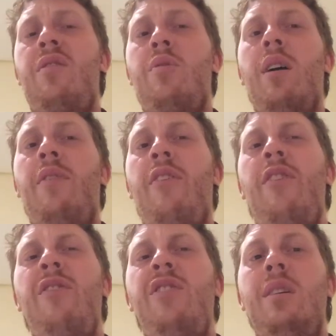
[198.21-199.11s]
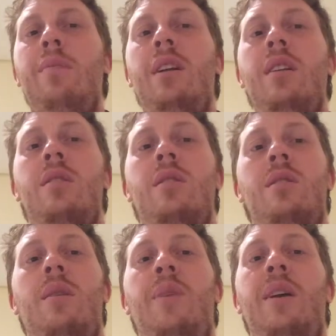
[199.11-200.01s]
12 to 15 minutes,
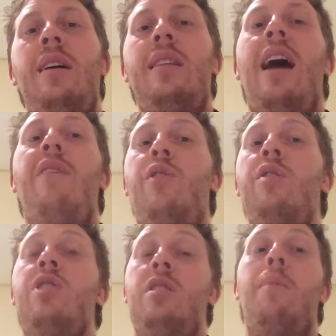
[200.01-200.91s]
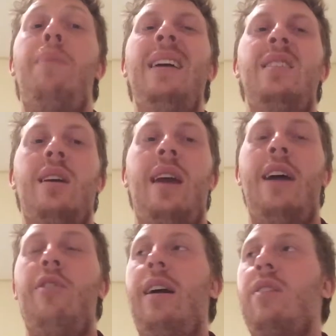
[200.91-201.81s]
something like that, for just the basic
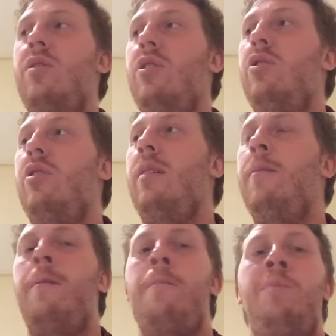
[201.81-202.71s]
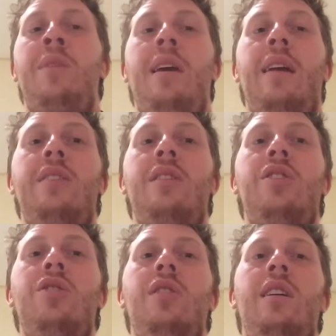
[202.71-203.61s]
cataract surgery. And
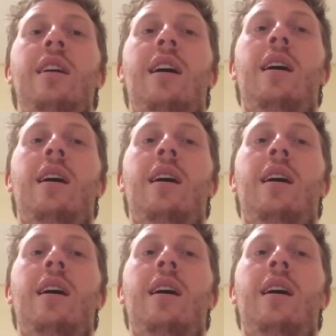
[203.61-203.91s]
essentially,